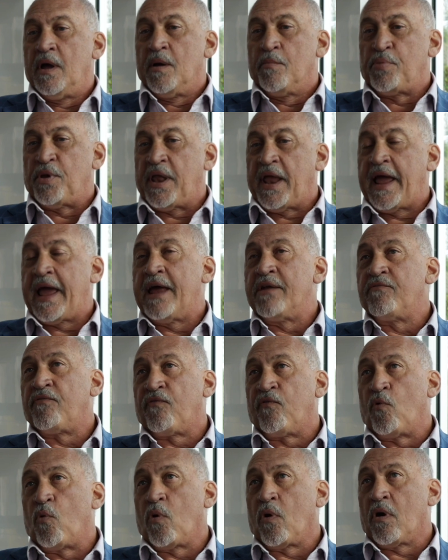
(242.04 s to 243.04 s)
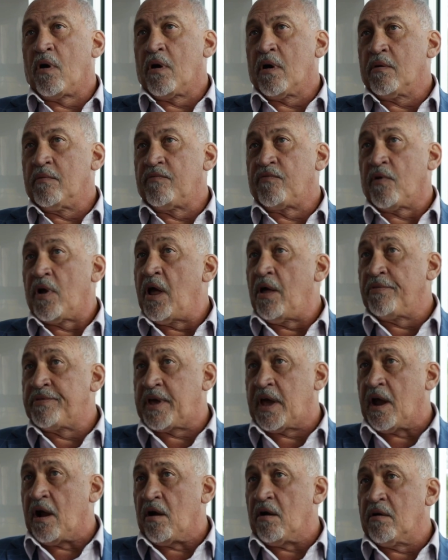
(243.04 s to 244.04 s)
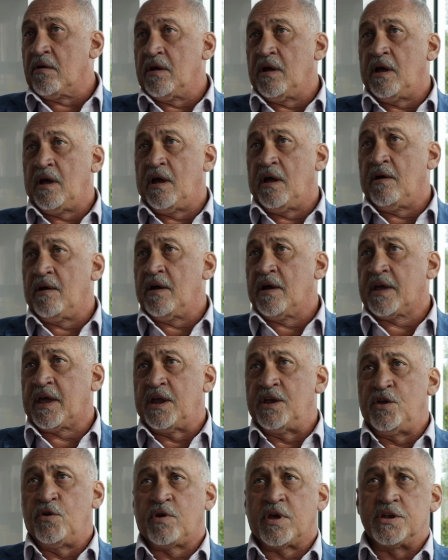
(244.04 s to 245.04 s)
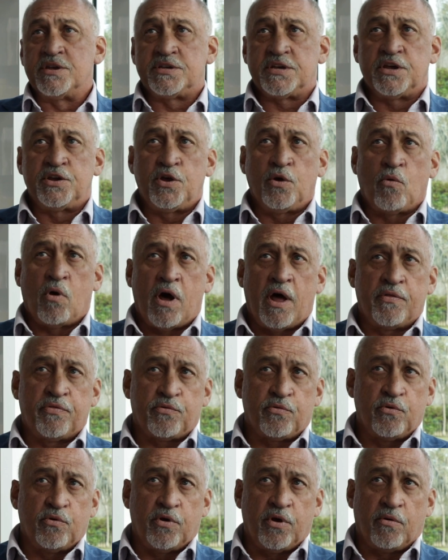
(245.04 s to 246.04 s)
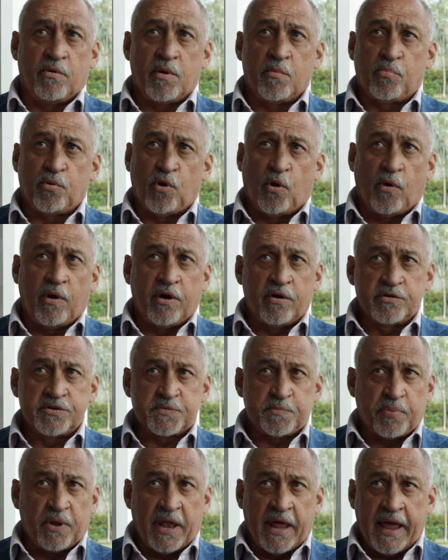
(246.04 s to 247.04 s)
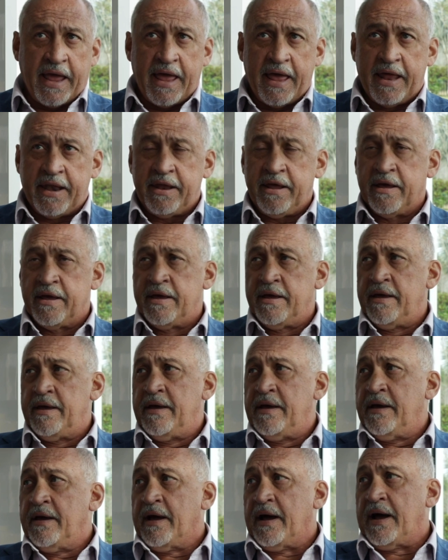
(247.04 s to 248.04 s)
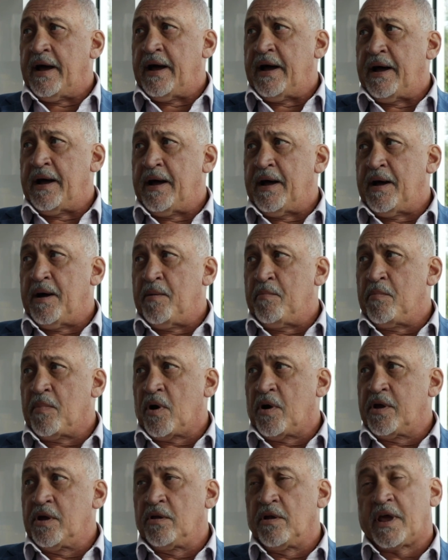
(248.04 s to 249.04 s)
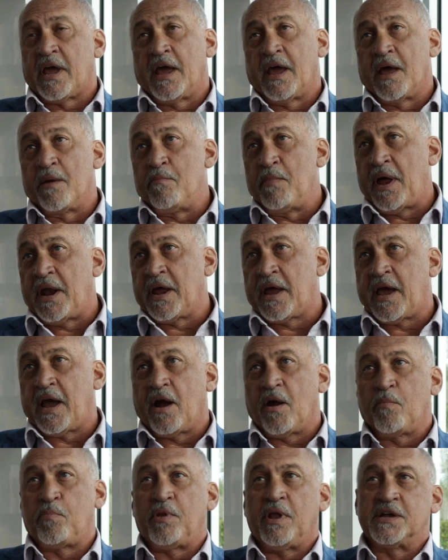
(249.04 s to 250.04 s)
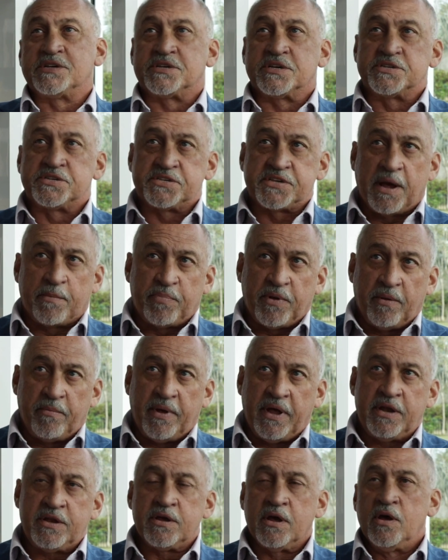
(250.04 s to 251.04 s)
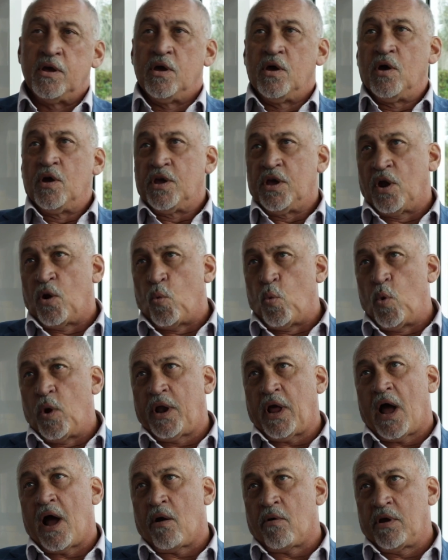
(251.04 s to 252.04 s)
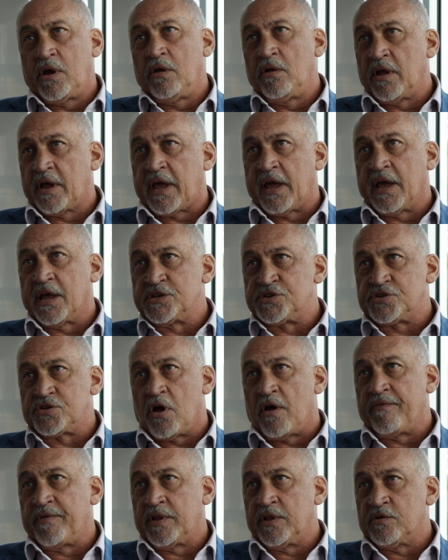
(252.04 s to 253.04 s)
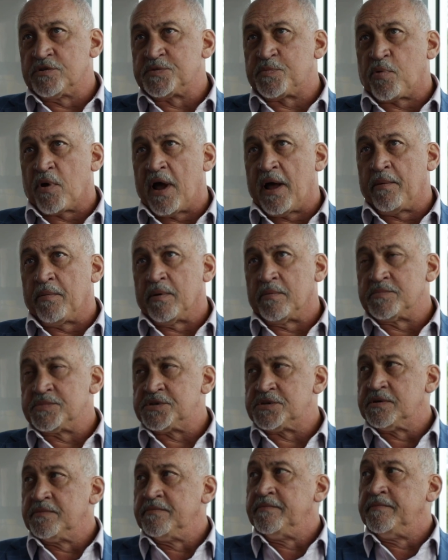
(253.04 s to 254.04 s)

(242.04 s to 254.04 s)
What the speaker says: plan for health care? Can you continue on through your employer's plan? Are you looking at Medicare plus a supplement? You know, how are you looking at solving those problems?